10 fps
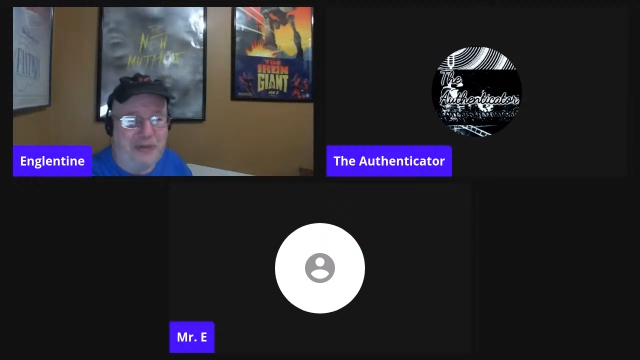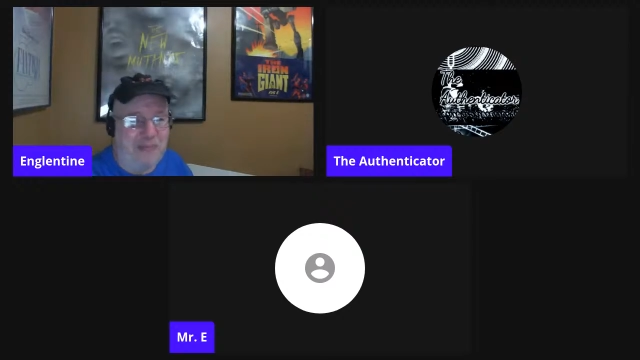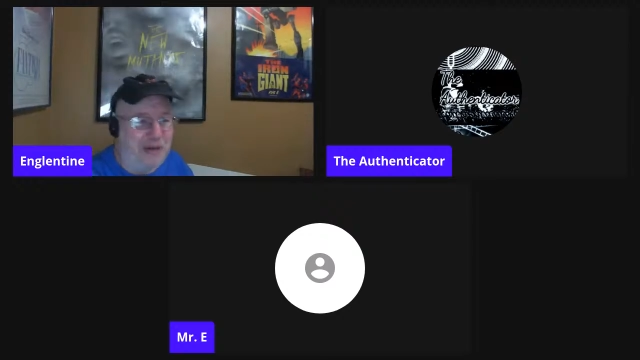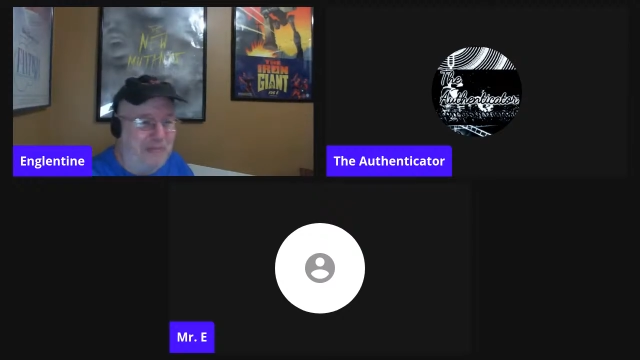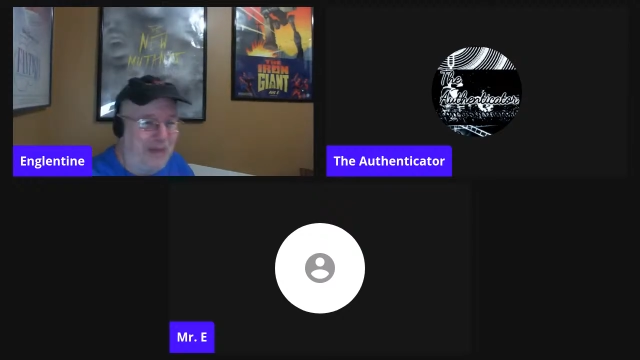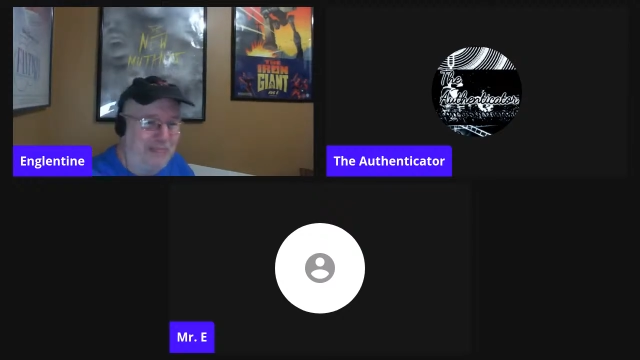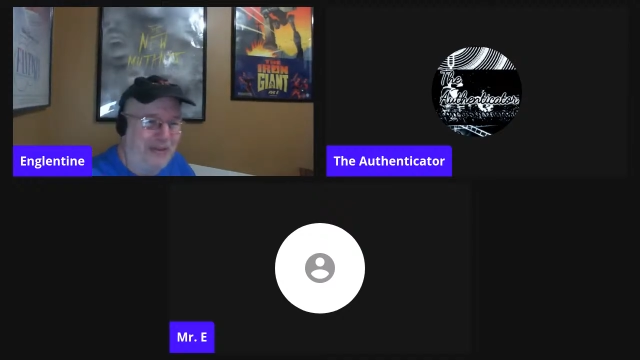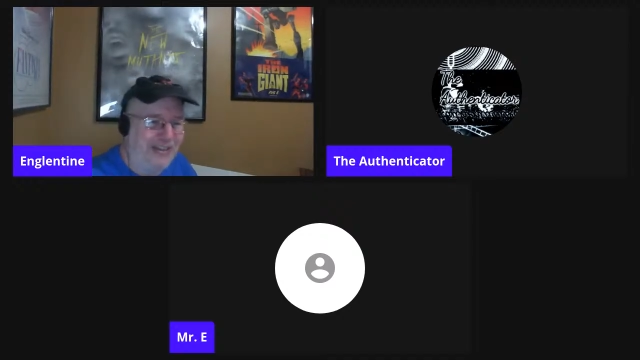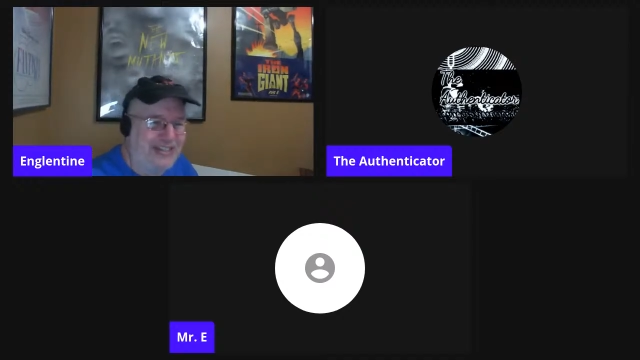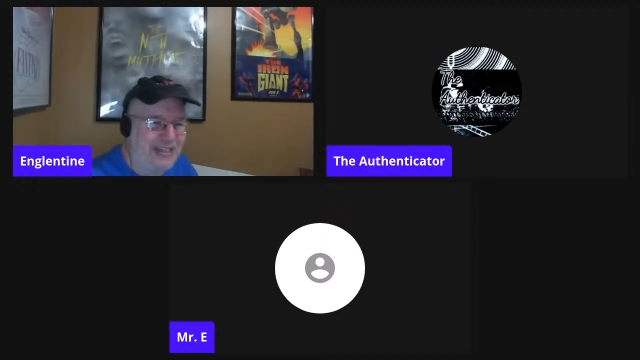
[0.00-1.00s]
Somebody might
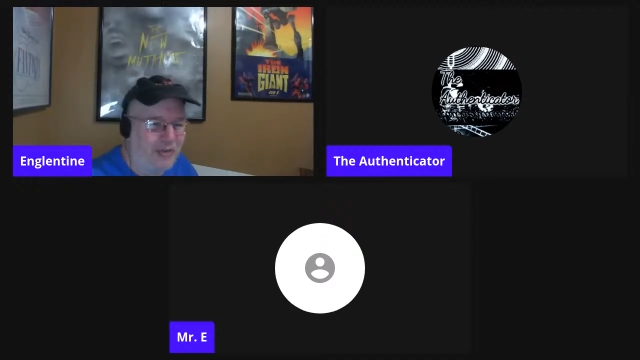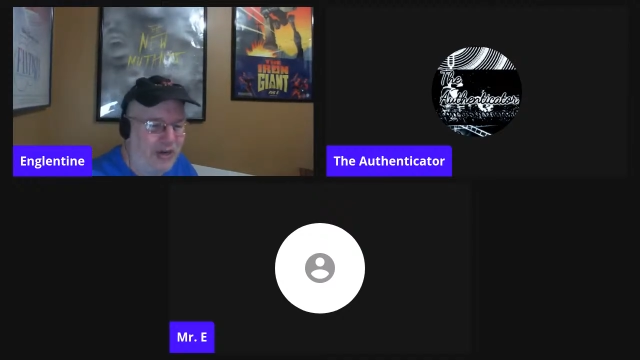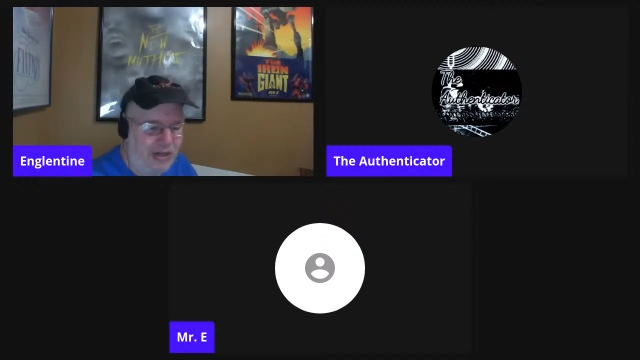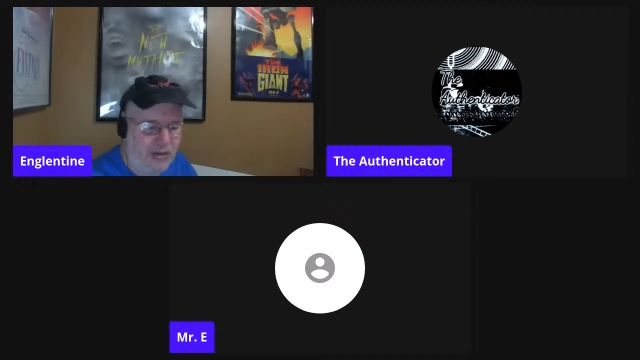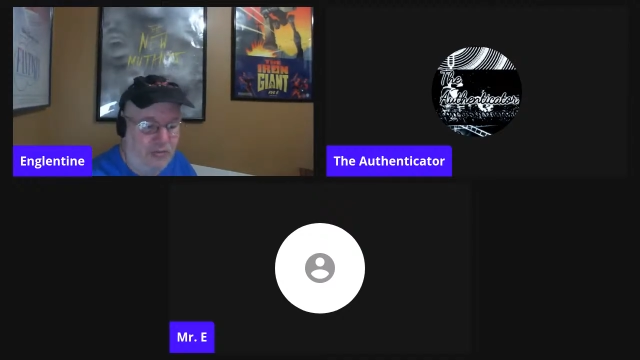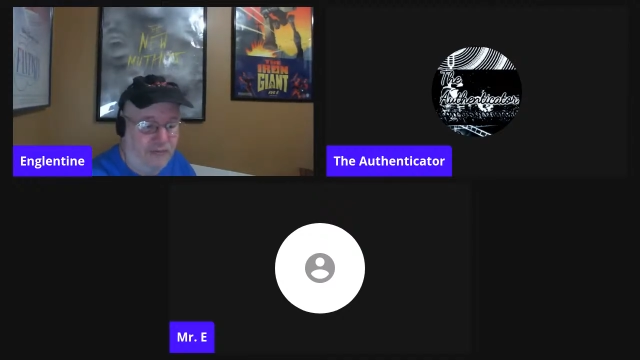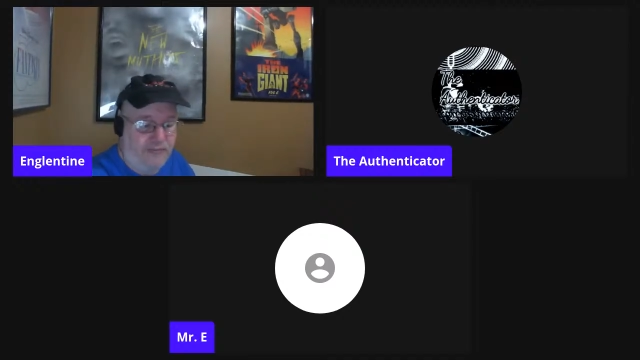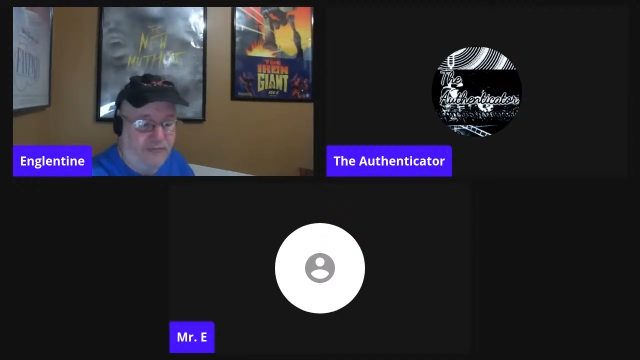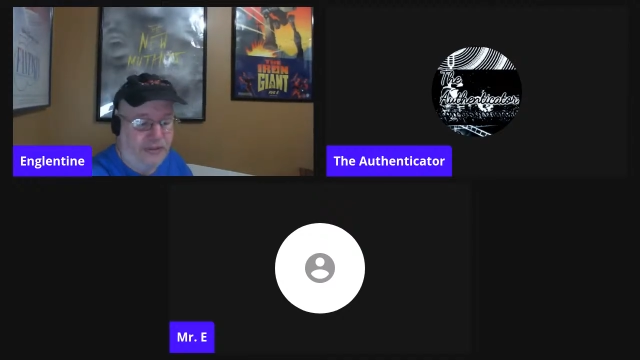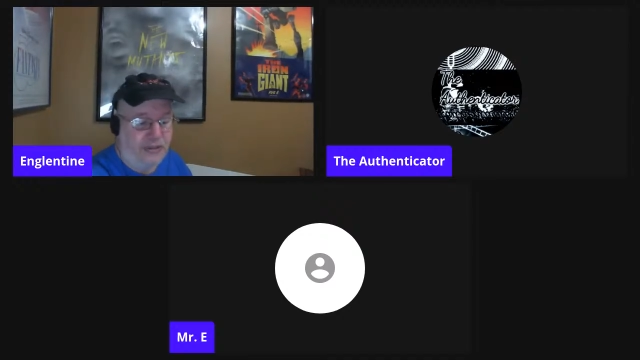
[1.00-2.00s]
be listening right now. Oh,
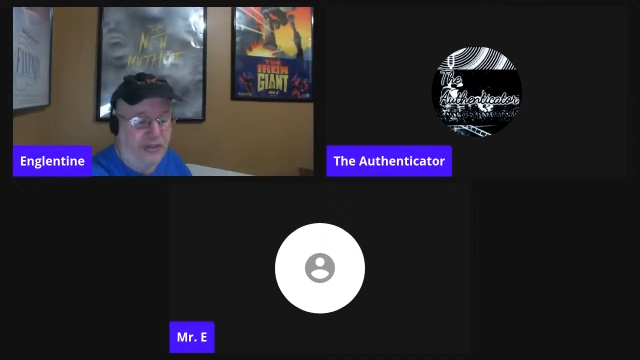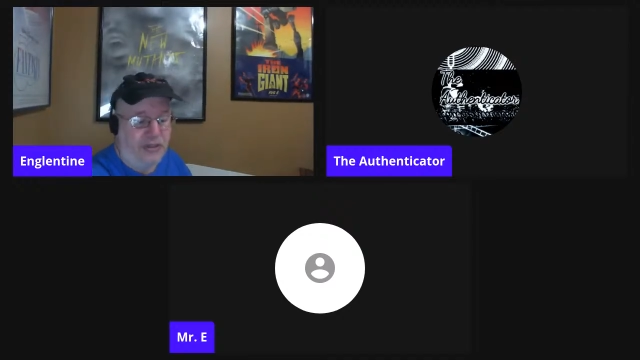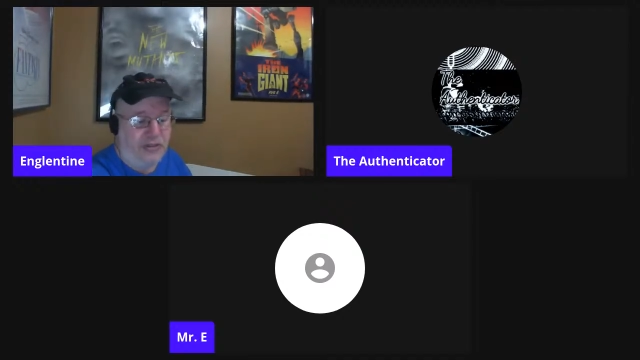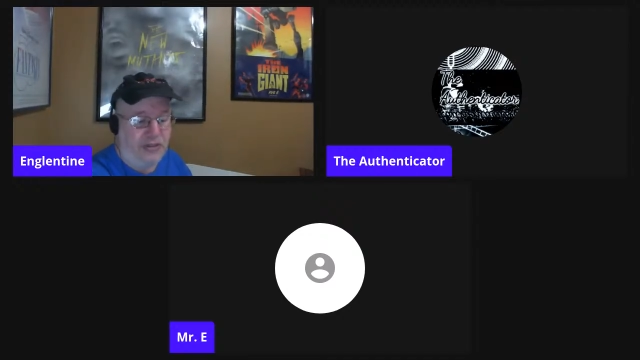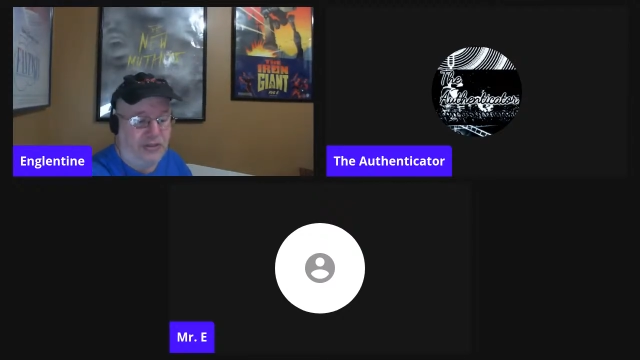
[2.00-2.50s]
freaking hell!